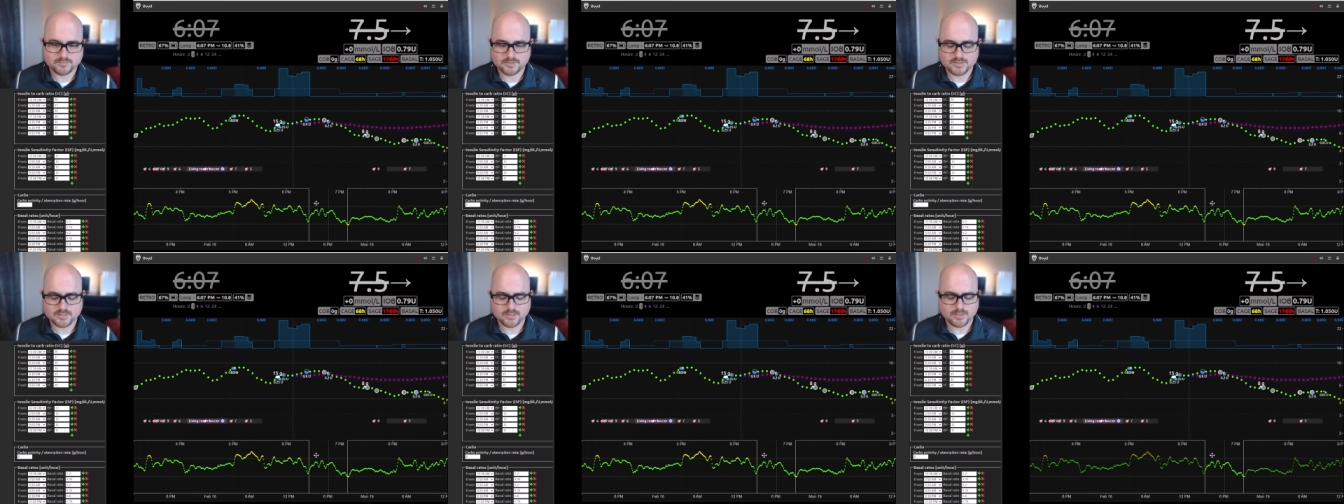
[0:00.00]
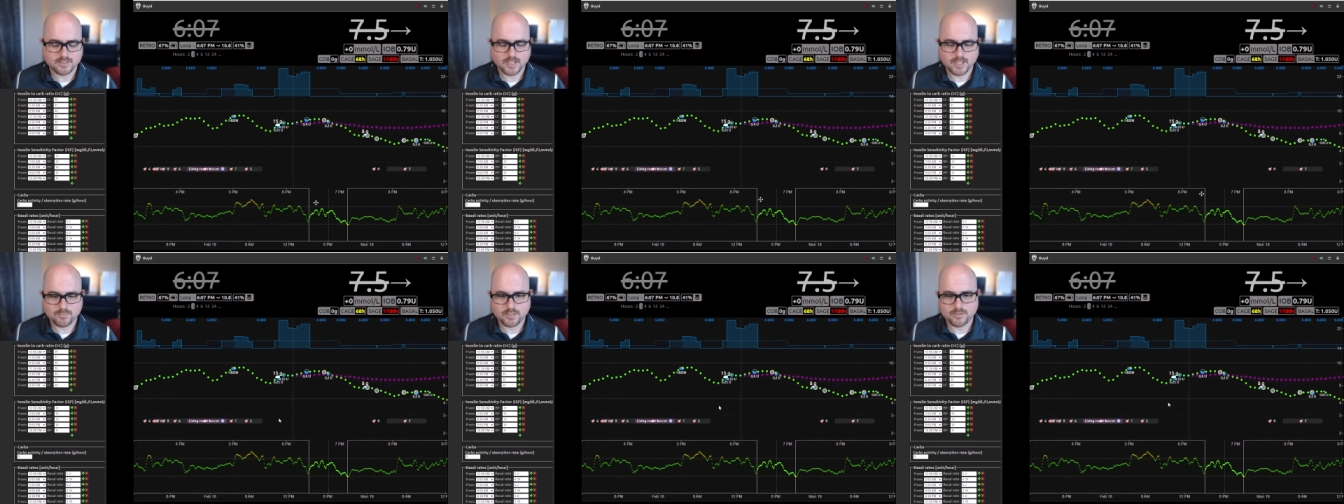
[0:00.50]
yeah. or
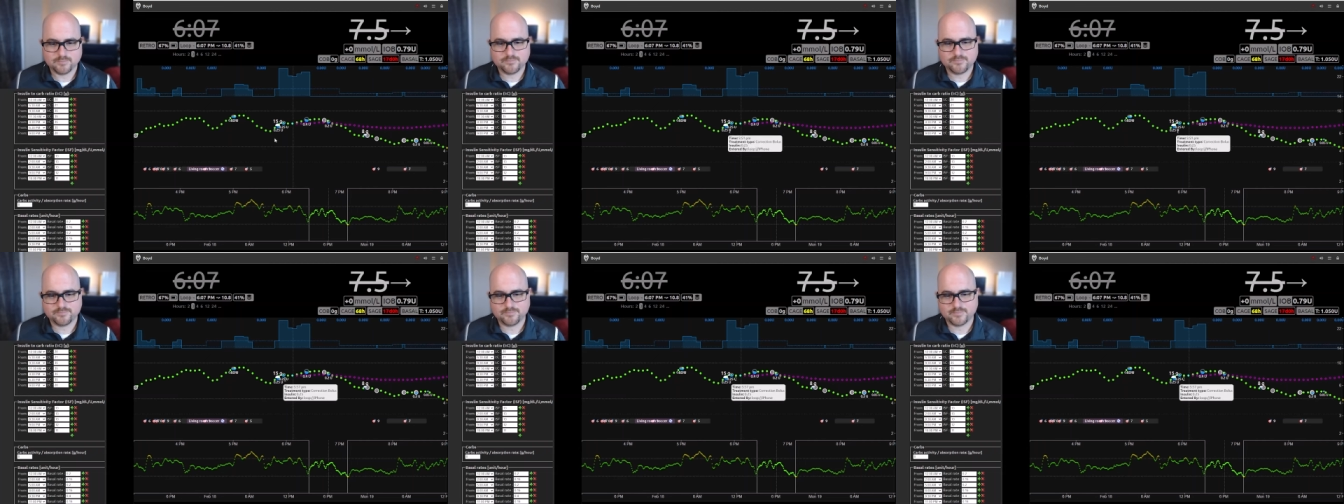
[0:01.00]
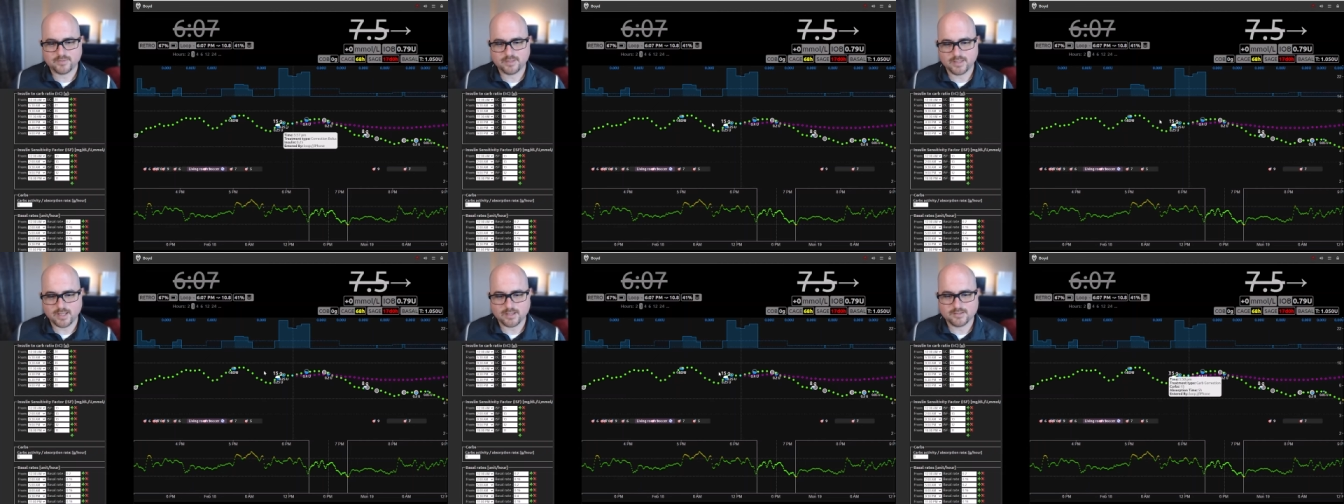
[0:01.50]
8 p.m. Yeah, I guess it is. Yeah.
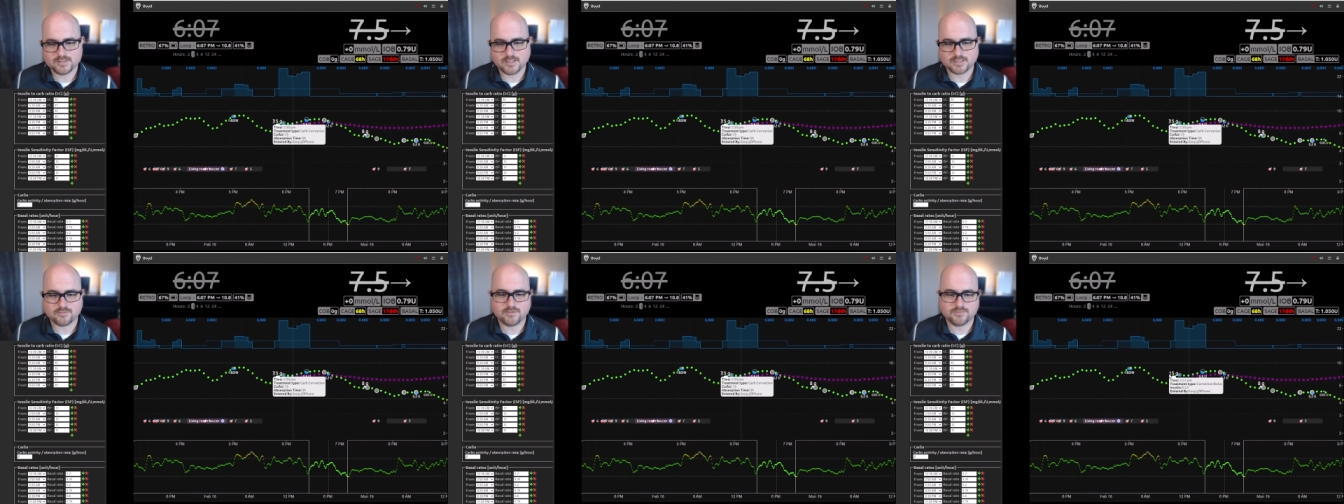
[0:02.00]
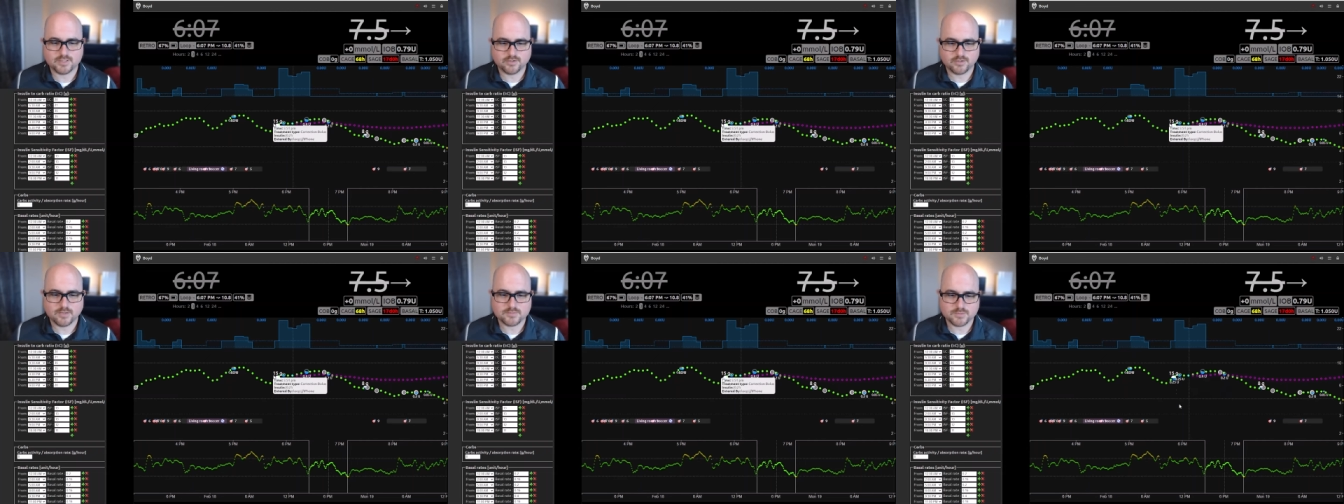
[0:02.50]
yeah. So like the 15
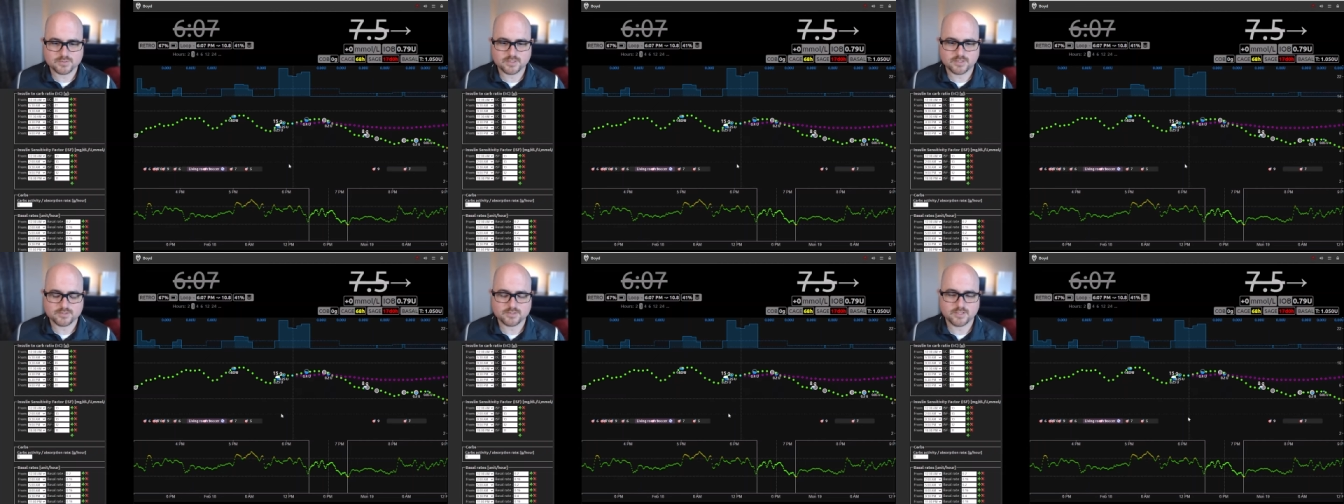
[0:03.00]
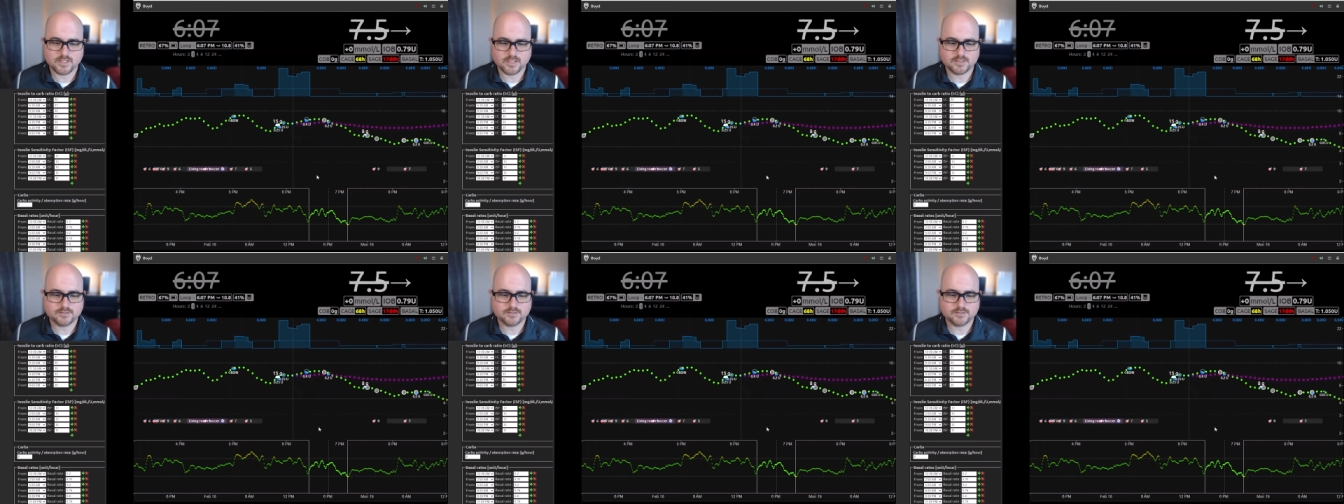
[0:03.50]
grams um, was closer to 8.